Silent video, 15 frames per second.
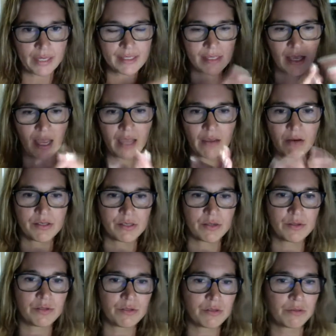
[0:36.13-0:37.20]
I also
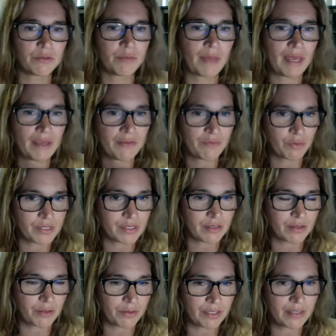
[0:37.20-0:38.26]
do pay for Zillow
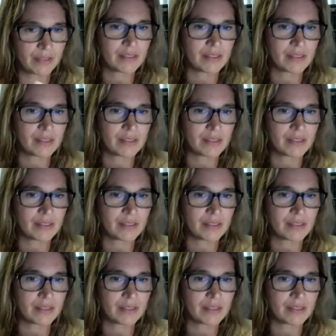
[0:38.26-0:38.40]
leads and